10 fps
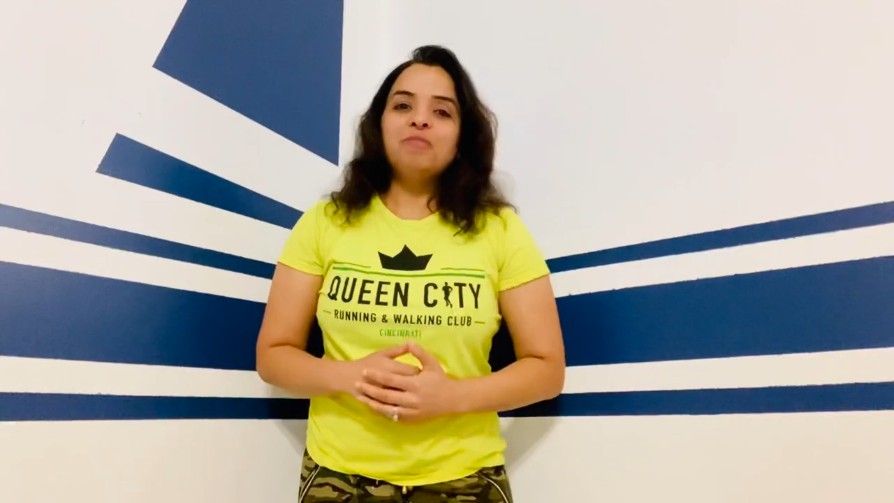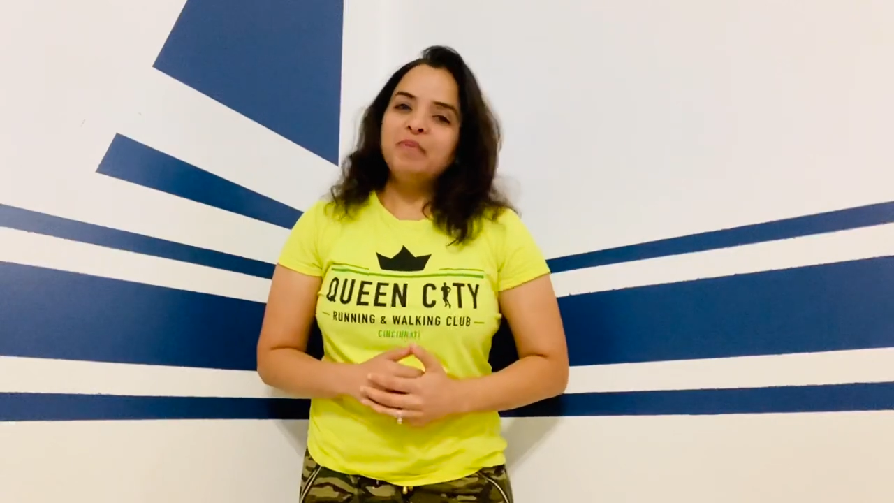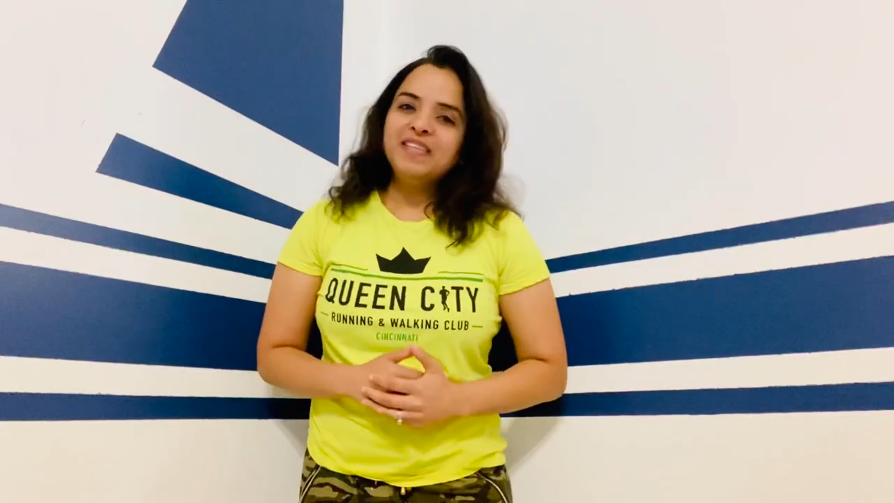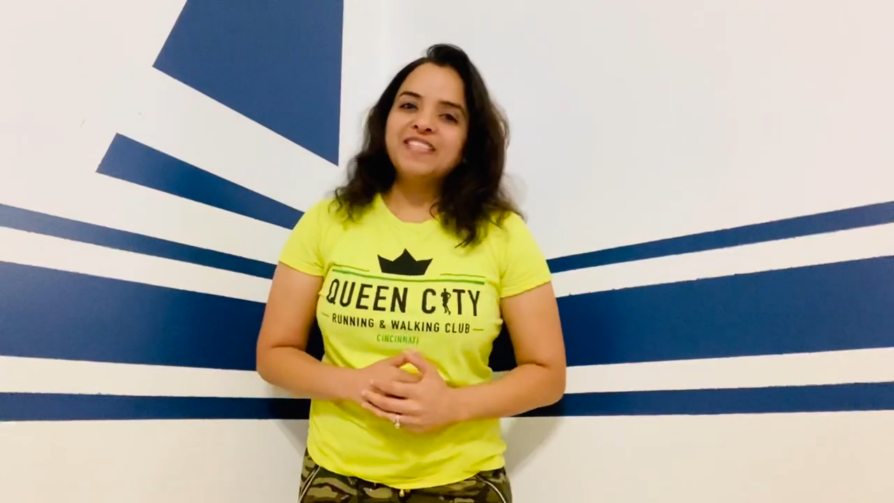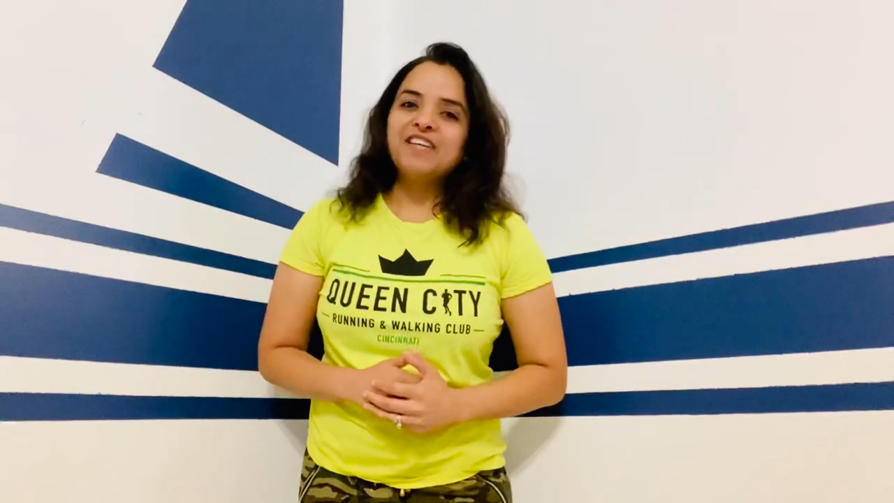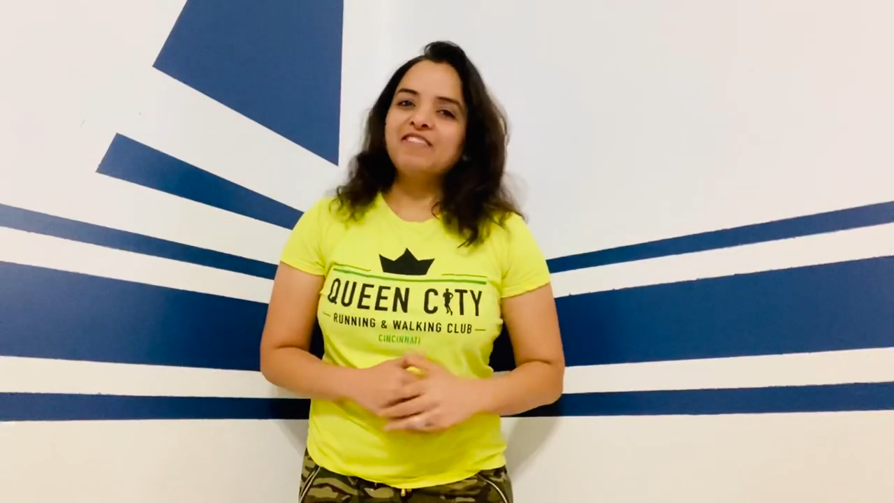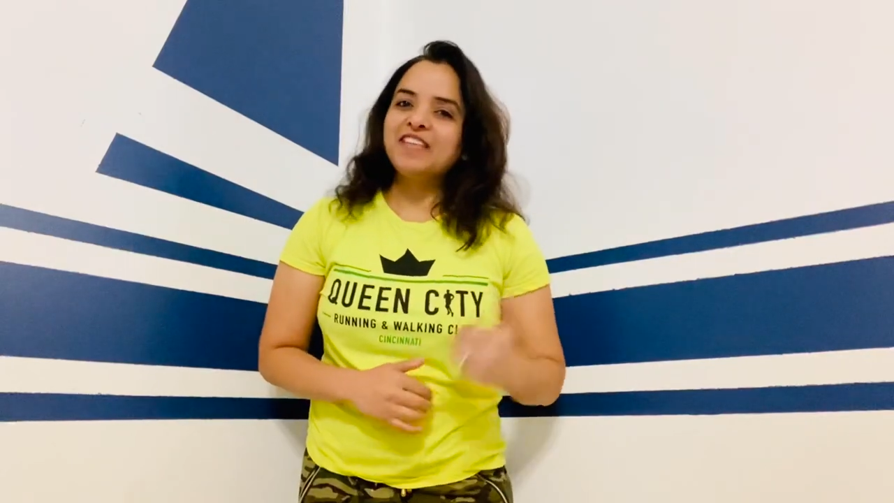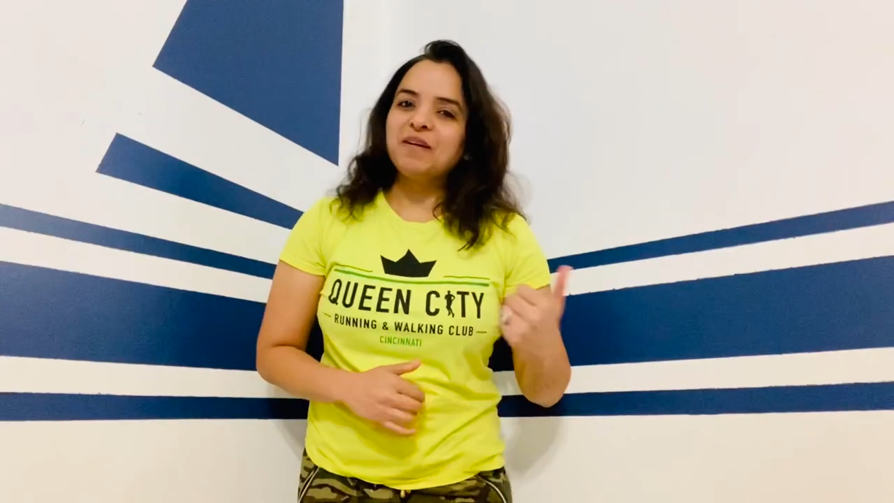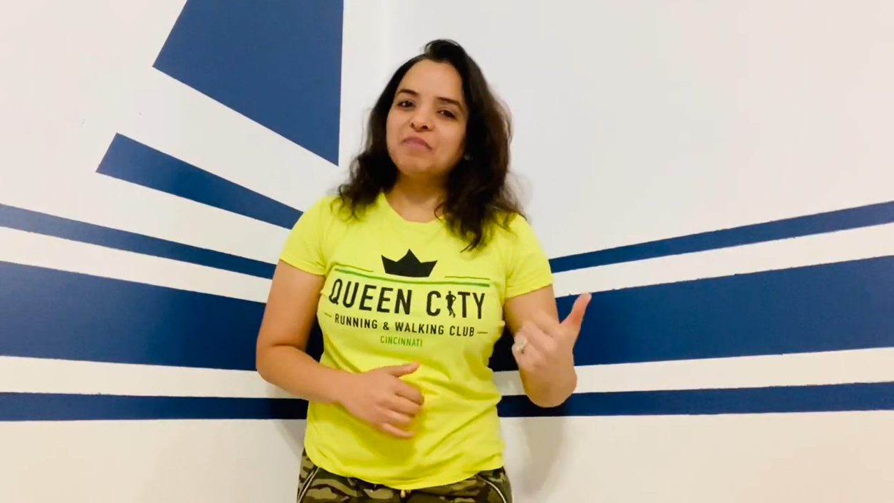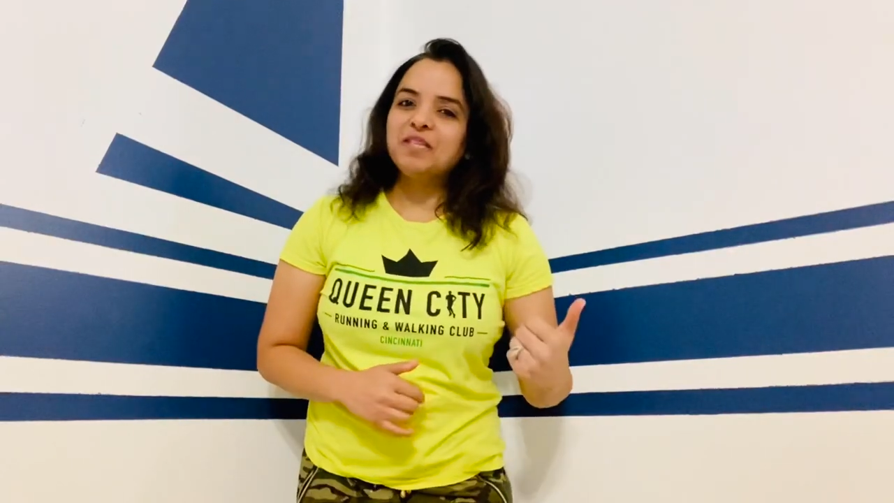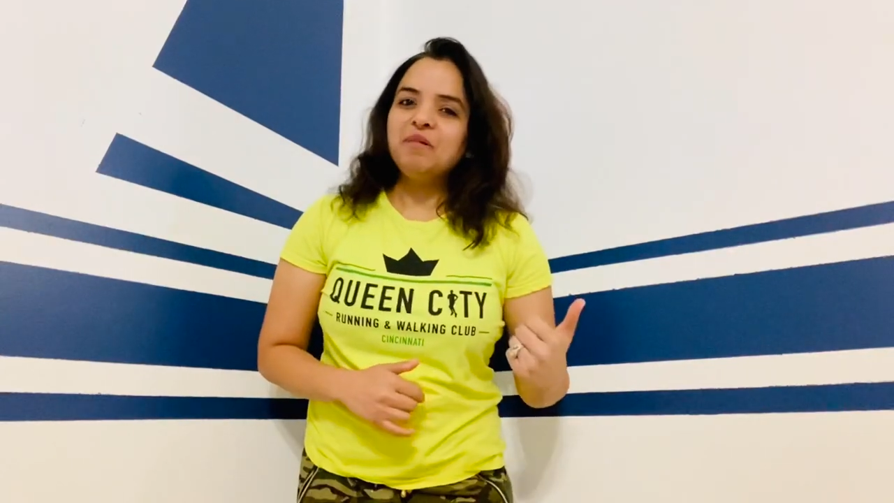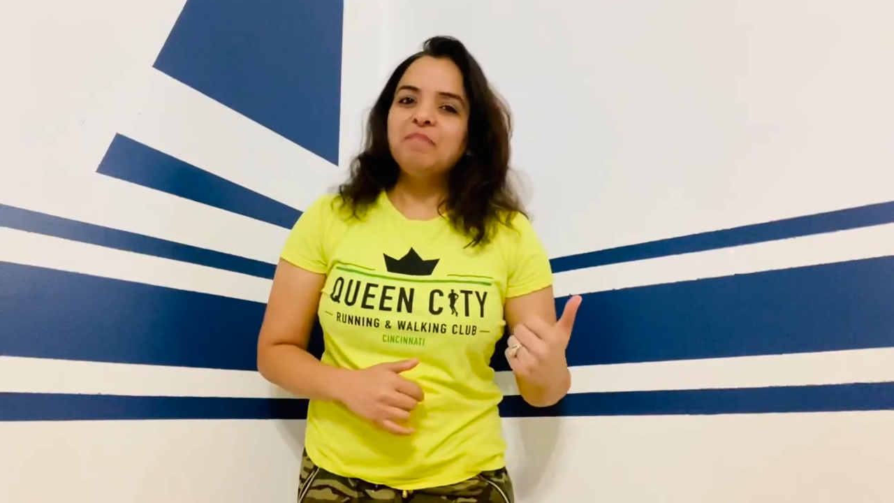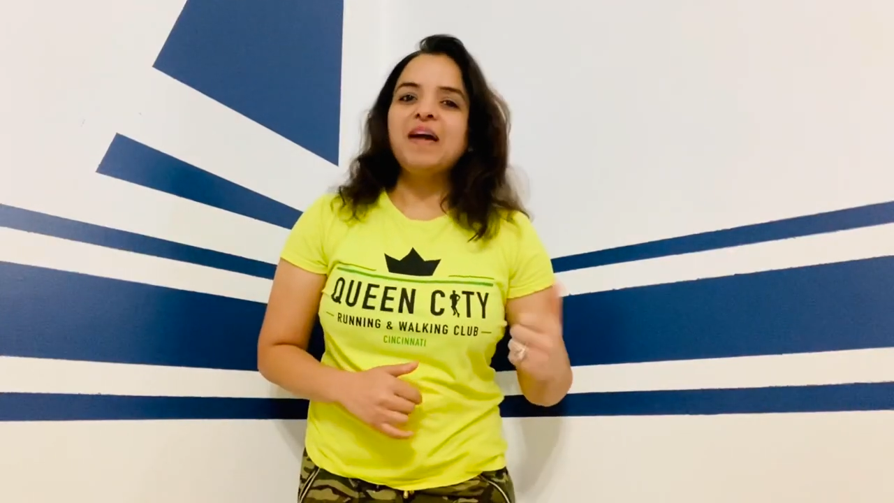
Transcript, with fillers: please give a thumbs up